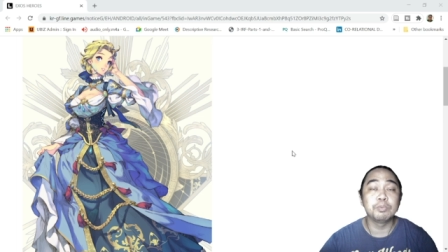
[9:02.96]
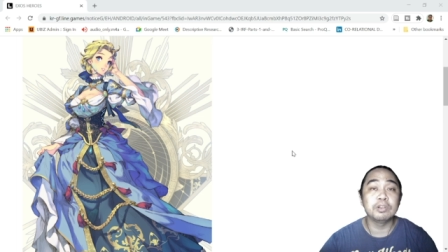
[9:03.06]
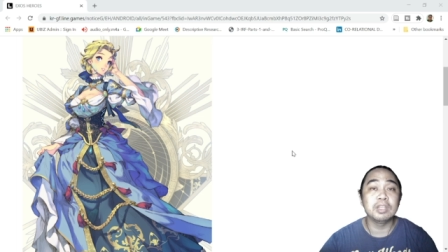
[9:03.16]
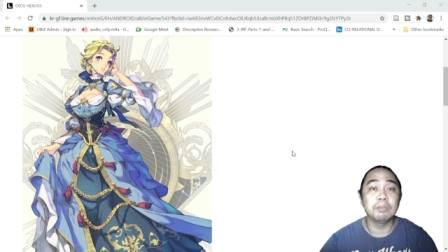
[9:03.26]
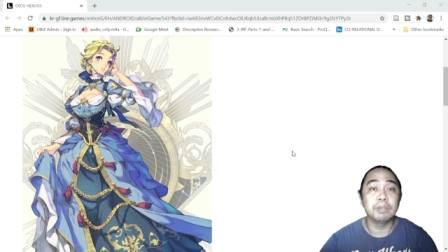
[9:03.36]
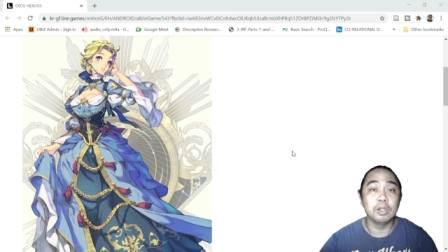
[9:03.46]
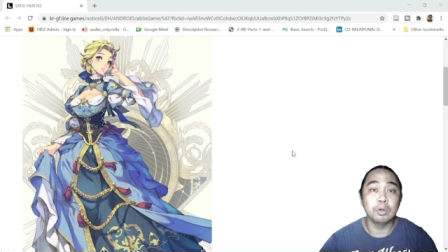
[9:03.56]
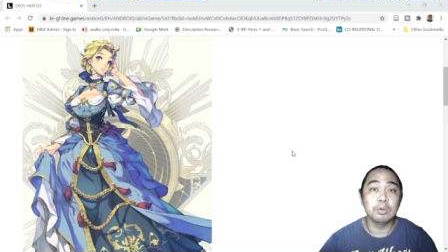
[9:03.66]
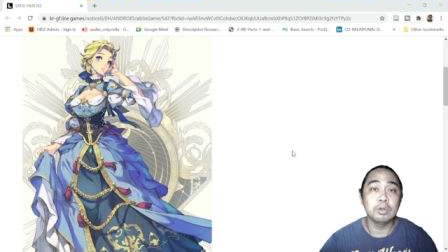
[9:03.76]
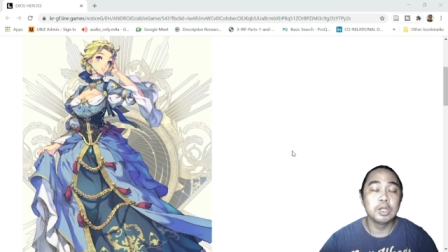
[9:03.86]
put them
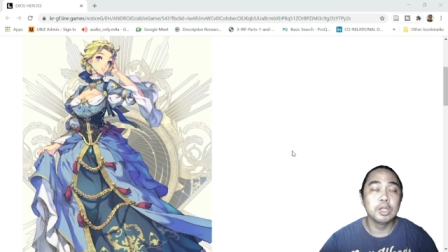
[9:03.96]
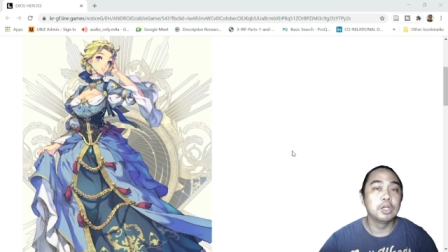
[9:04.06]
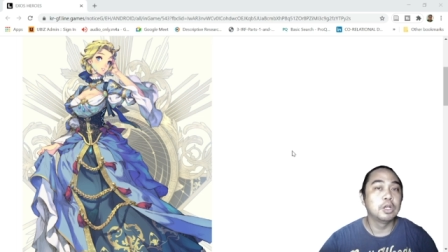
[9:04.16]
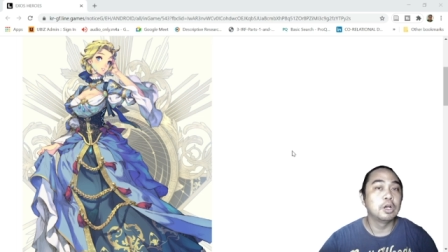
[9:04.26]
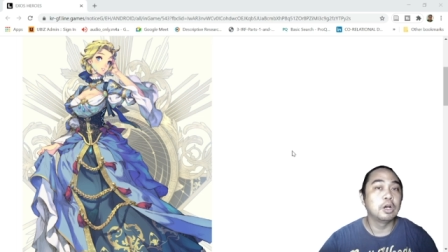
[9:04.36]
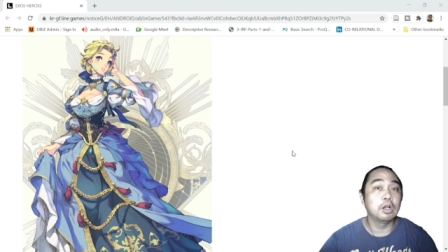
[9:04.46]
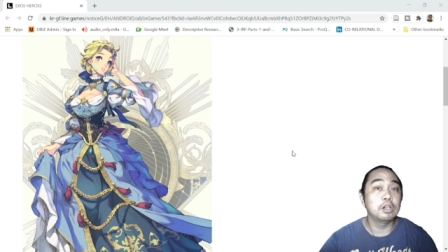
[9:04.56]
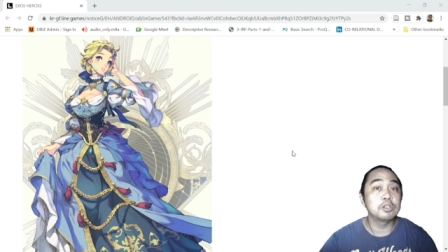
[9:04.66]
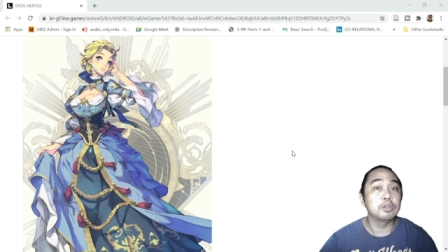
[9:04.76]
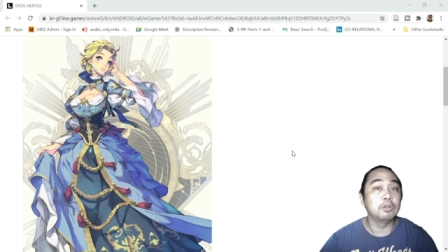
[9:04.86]
below.
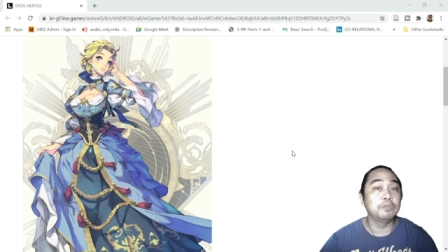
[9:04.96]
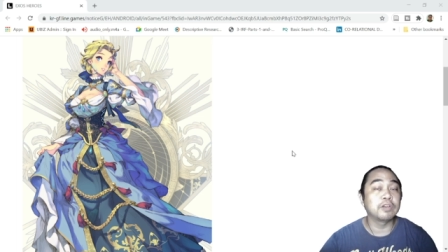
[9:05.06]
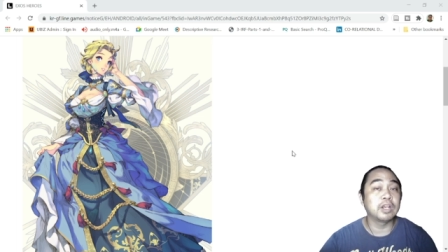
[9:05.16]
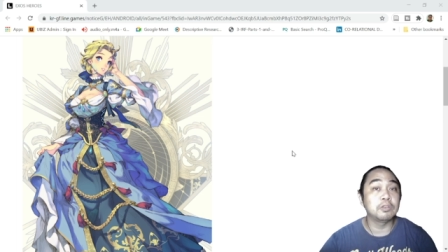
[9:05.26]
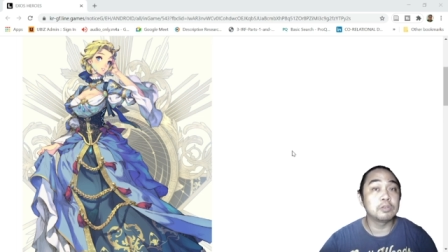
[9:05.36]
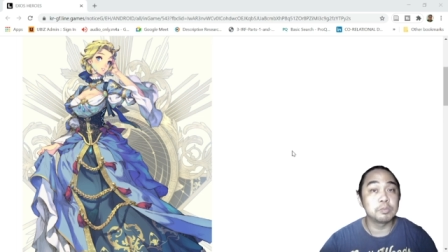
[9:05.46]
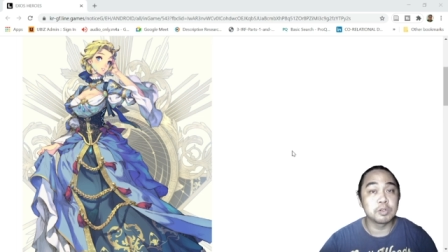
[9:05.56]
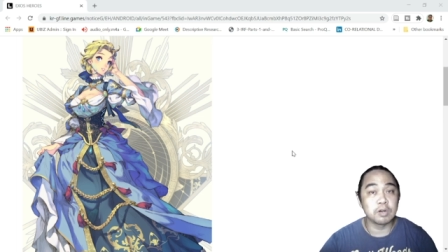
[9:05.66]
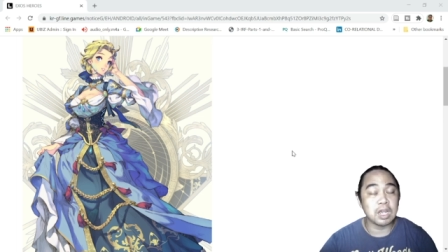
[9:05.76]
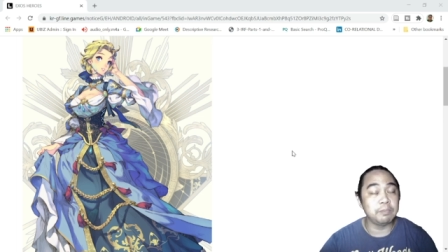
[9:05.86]
Also, don't forget to
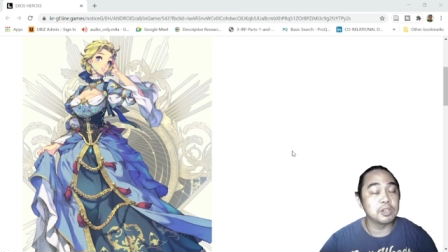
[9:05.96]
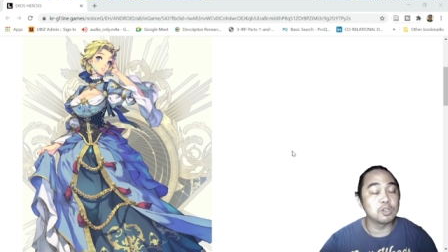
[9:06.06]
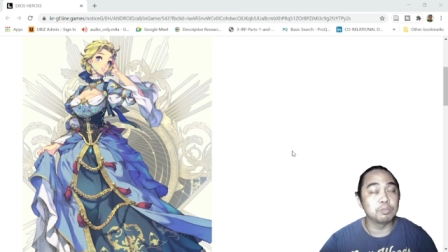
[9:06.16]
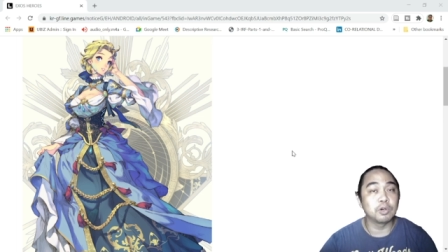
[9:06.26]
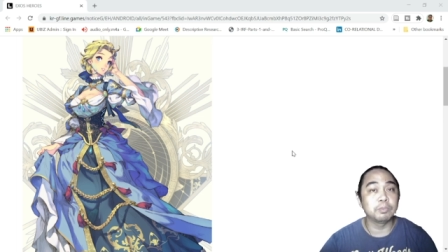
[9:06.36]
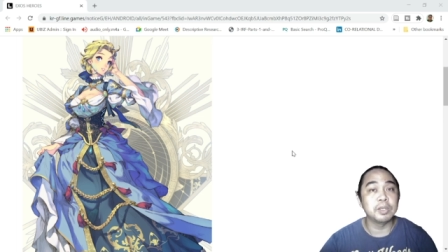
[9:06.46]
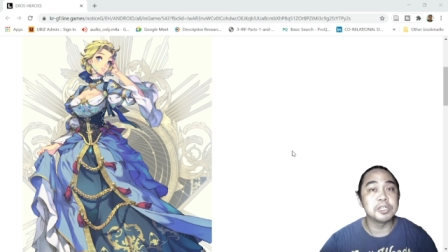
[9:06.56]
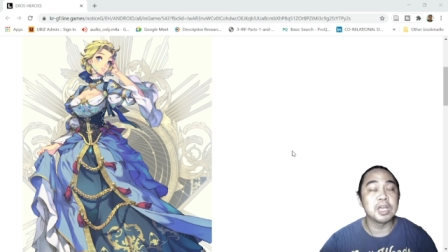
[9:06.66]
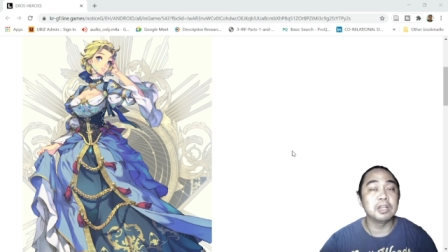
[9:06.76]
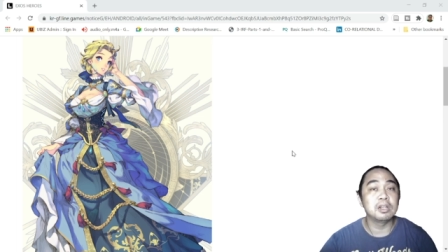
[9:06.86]
subscribe and support my
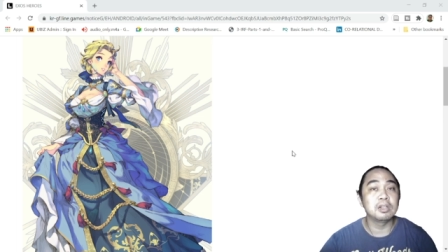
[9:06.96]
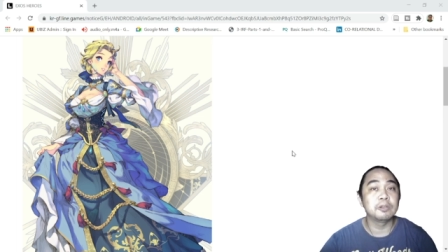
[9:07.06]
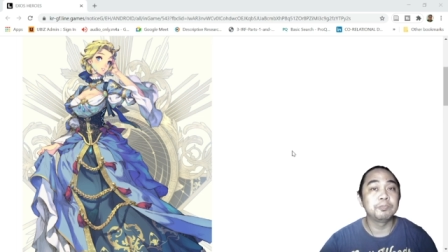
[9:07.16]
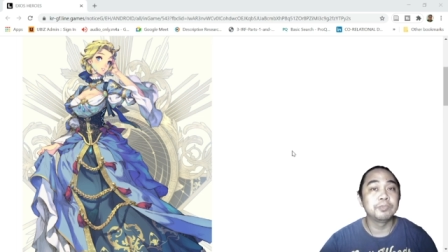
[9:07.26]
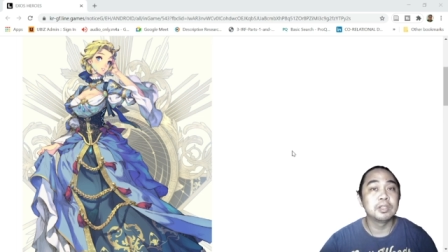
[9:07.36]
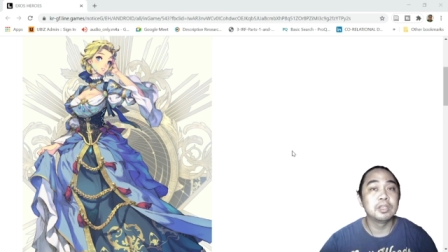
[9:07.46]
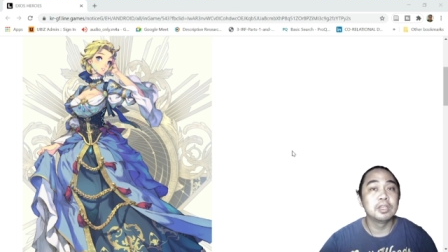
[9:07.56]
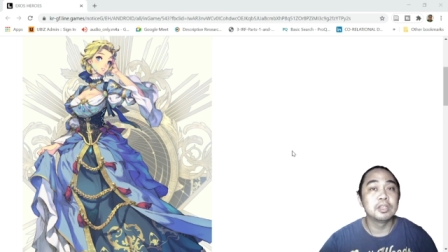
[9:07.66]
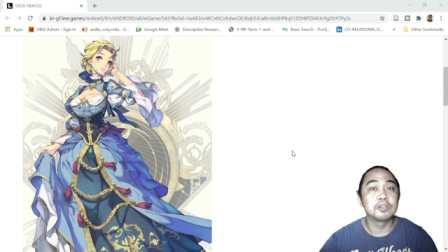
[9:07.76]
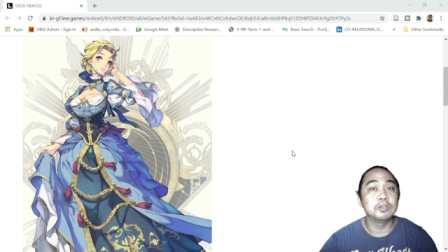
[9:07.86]
channel.
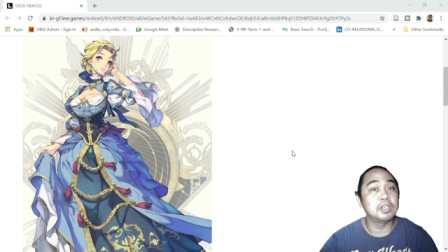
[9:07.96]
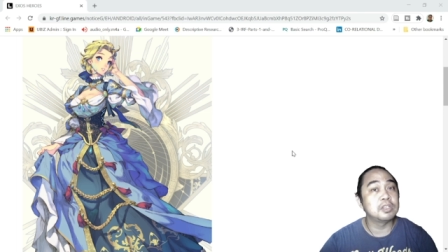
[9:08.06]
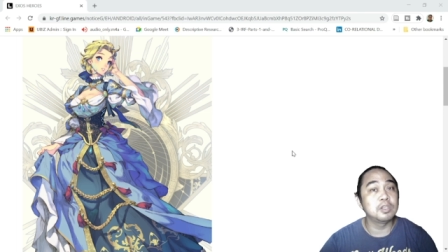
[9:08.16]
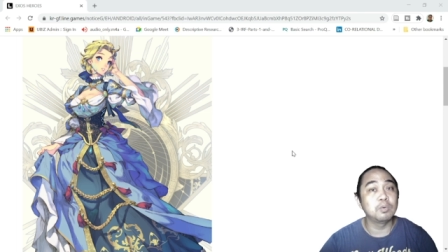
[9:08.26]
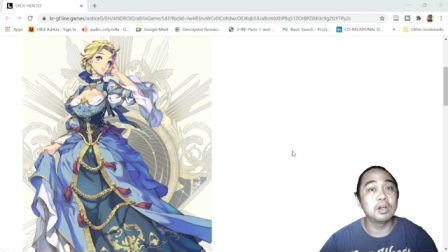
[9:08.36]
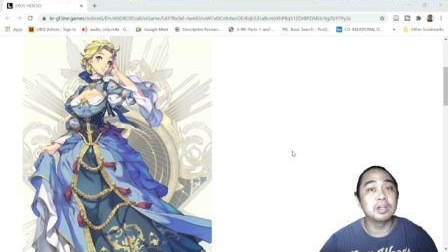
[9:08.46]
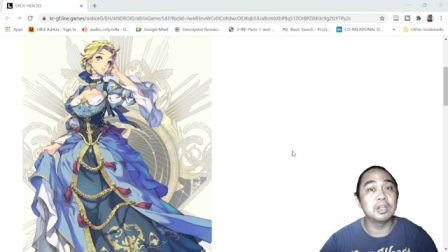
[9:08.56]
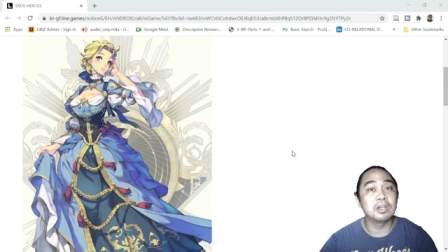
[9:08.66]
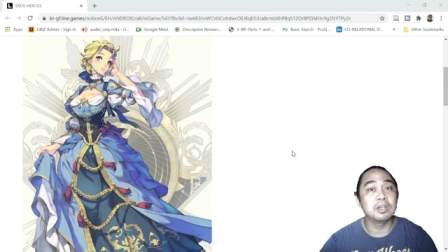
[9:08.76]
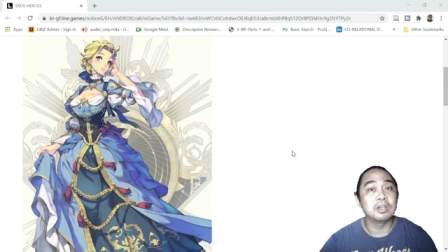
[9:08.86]
So this is the
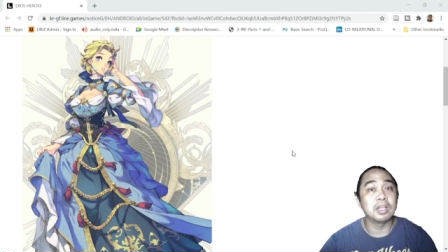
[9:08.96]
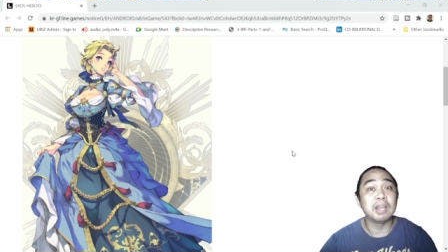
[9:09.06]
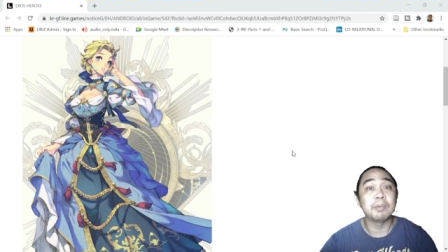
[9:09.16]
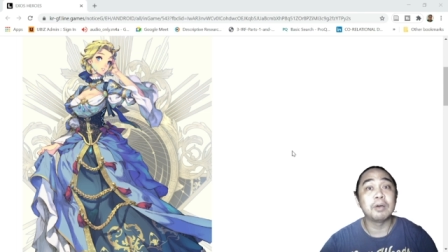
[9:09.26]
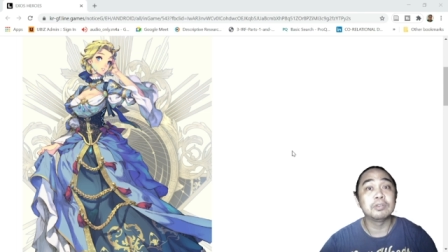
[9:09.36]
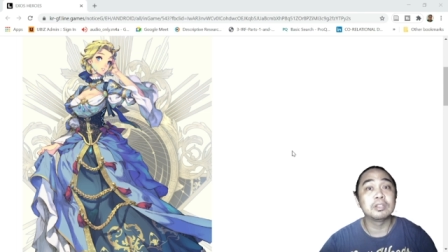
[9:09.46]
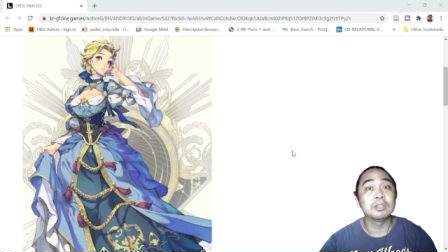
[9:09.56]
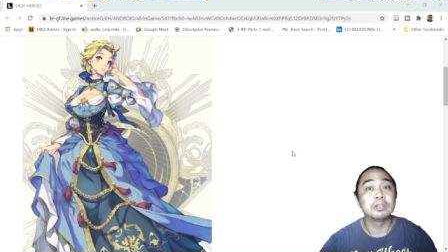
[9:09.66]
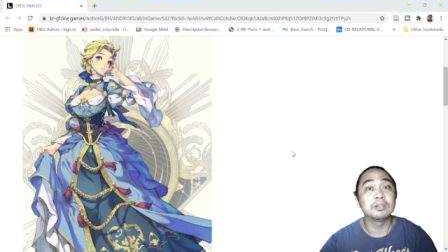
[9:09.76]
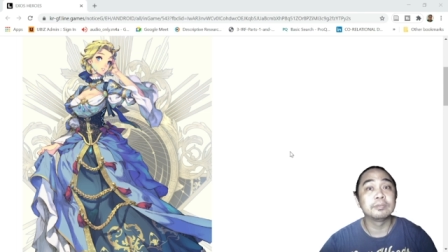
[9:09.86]
Warden, and I'm
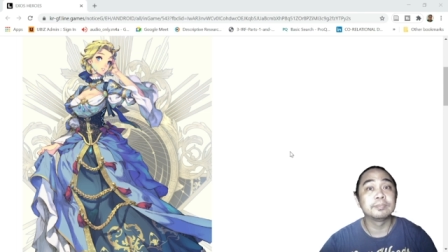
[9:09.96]
out.